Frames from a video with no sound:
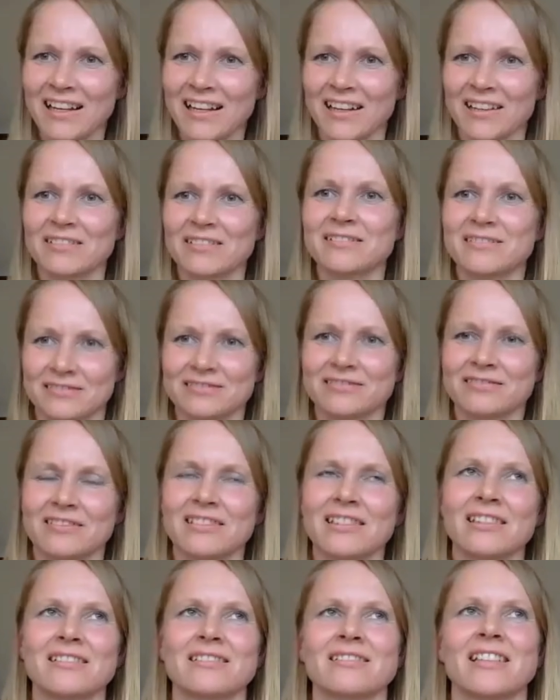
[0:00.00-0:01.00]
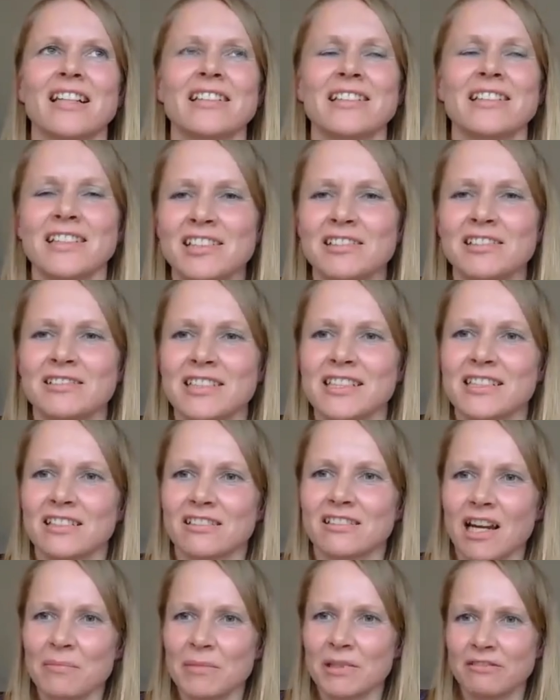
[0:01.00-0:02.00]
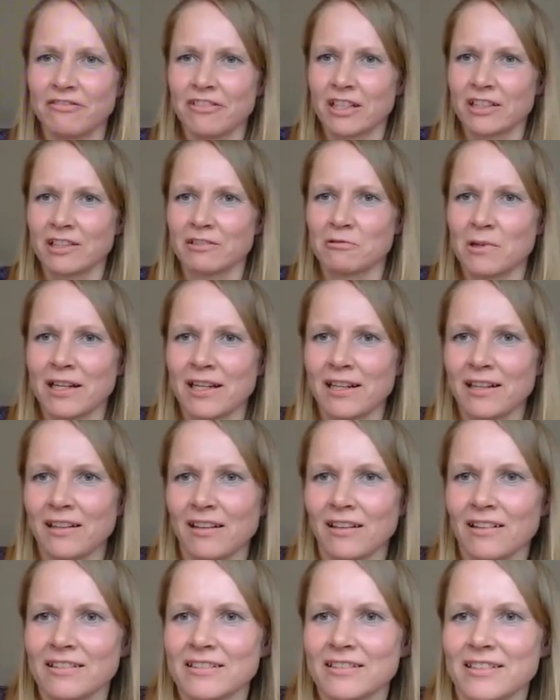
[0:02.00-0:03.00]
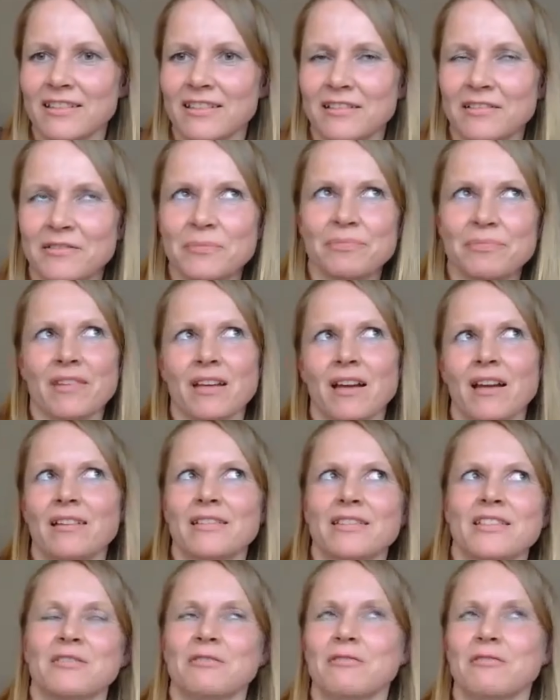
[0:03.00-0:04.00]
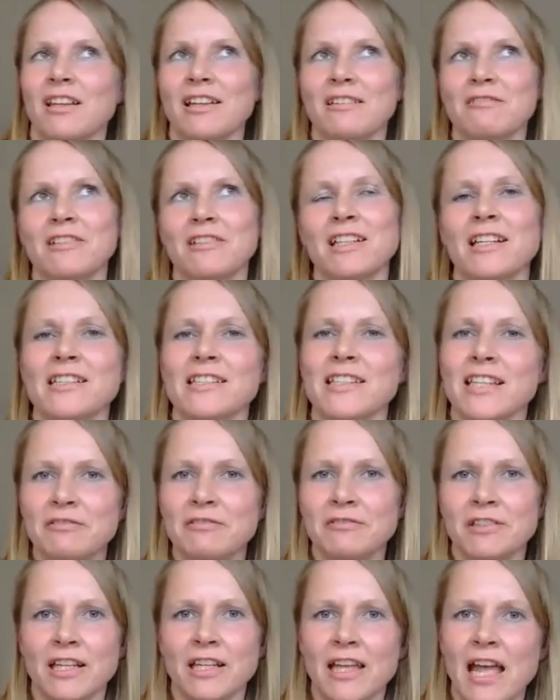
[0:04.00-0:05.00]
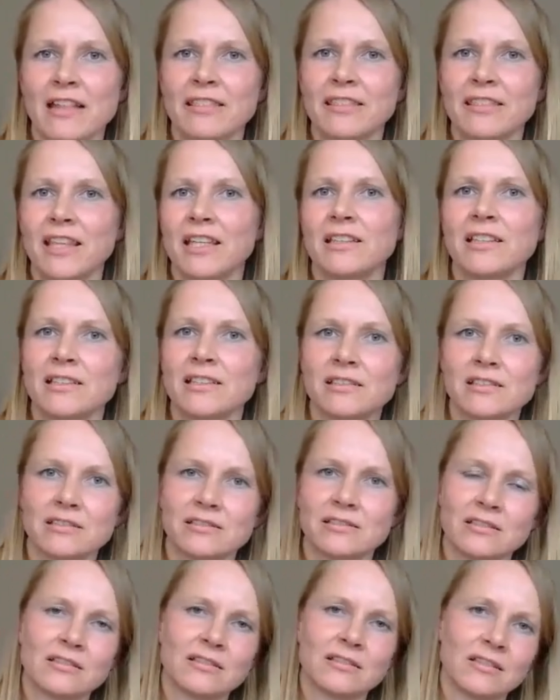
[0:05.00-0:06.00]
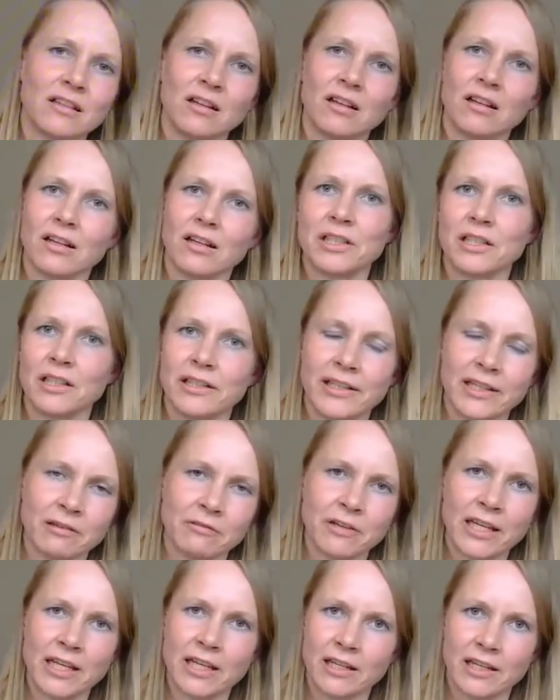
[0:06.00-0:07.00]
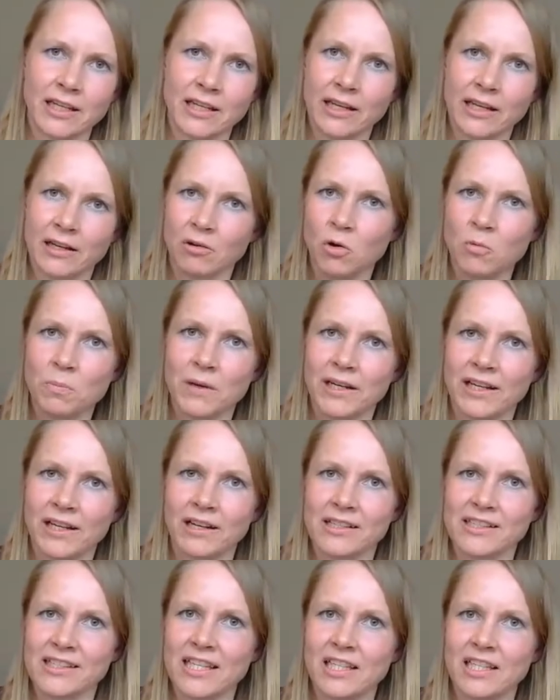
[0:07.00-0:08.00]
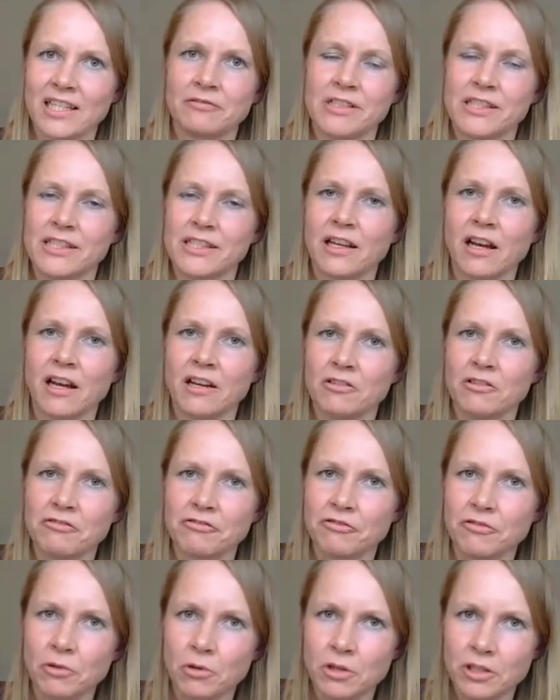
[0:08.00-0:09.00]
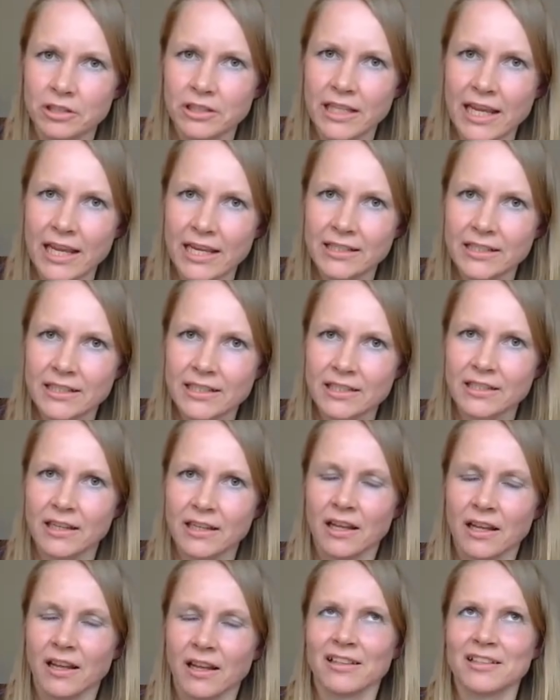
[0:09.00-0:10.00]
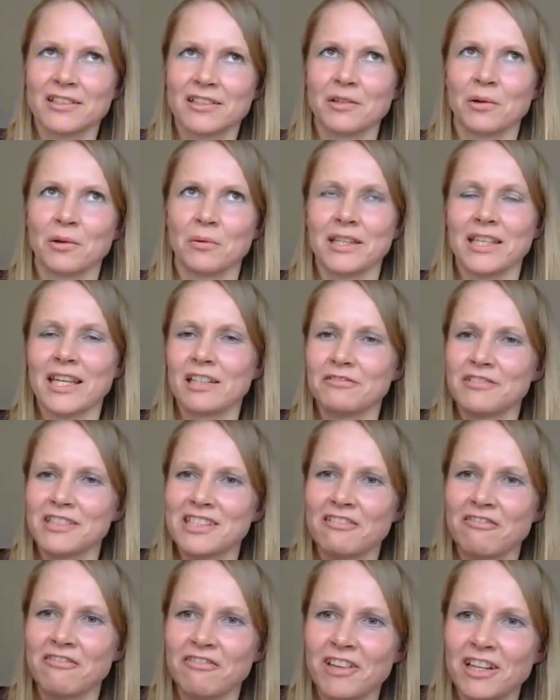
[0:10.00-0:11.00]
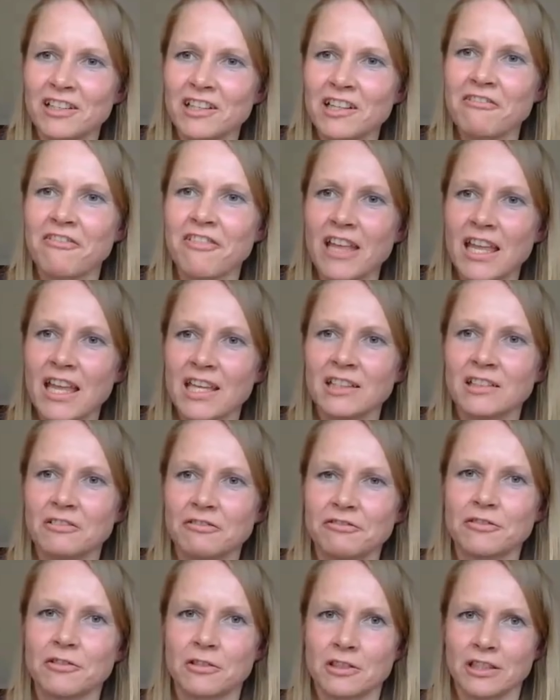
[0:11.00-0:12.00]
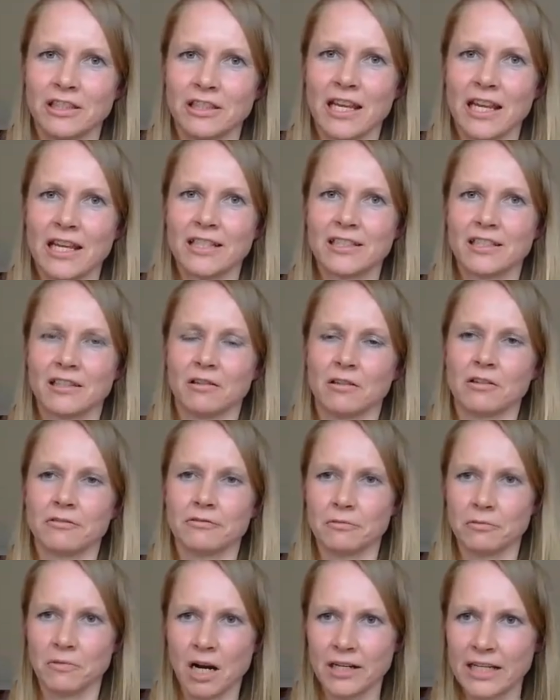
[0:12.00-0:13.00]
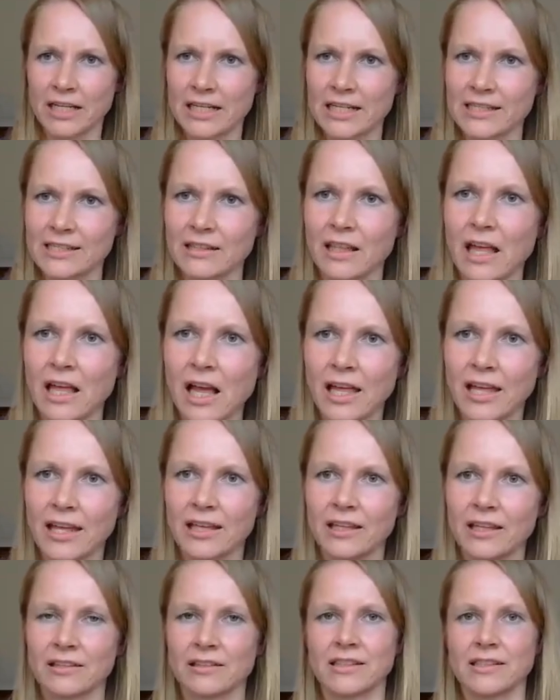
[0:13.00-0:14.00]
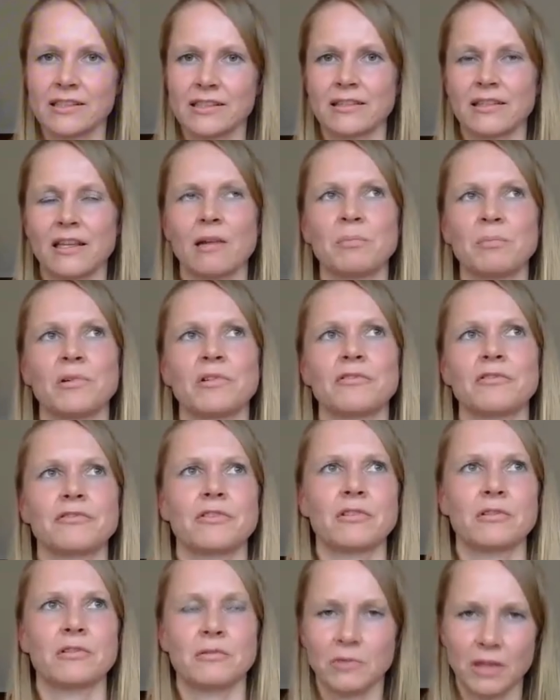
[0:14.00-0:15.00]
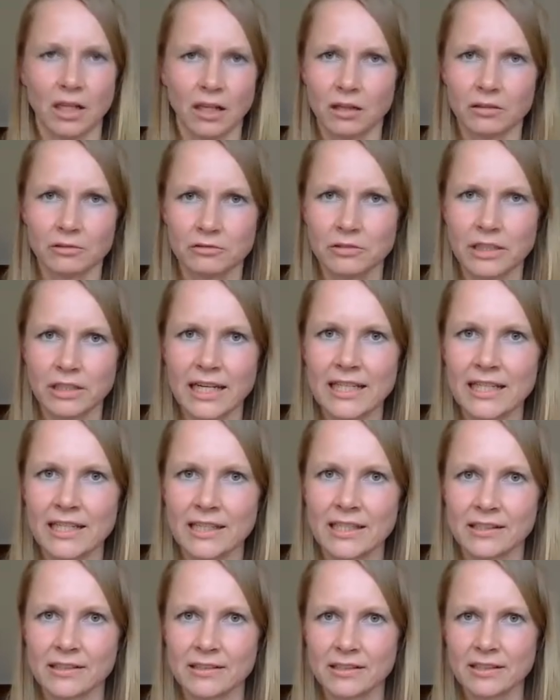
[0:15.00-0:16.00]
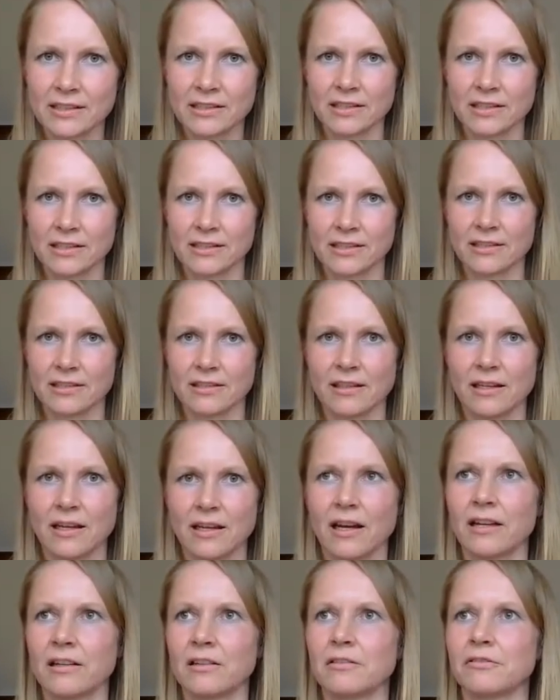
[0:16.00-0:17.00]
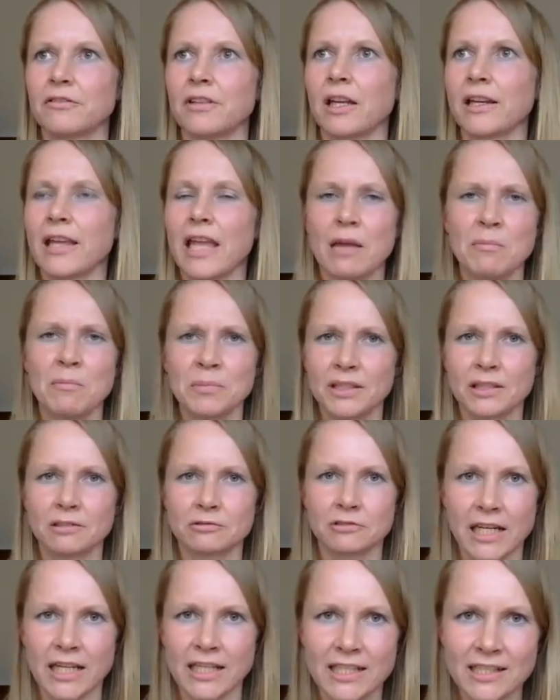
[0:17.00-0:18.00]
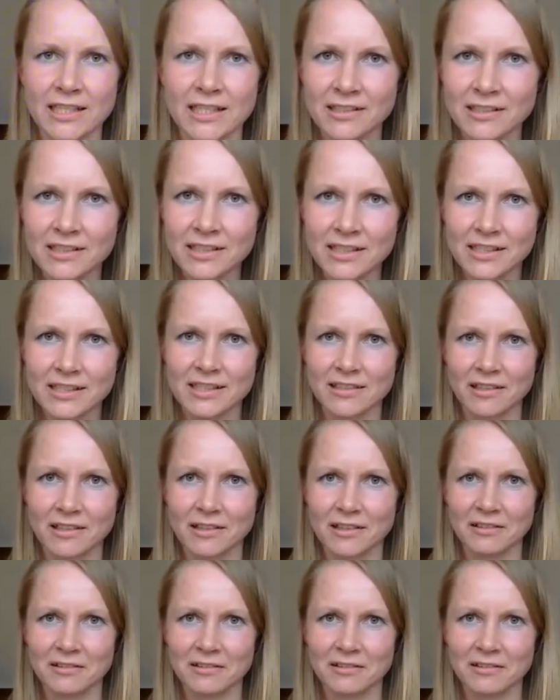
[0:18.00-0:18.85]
Yeah, I think you describe it very well. So like when I said, when I had the initial Kundalini awakening and opening, I said it was a kind of foretaste. So yeah, it was a very faint foretaste of what it is like, this type of, well, radiance, just kind of like empty radiance is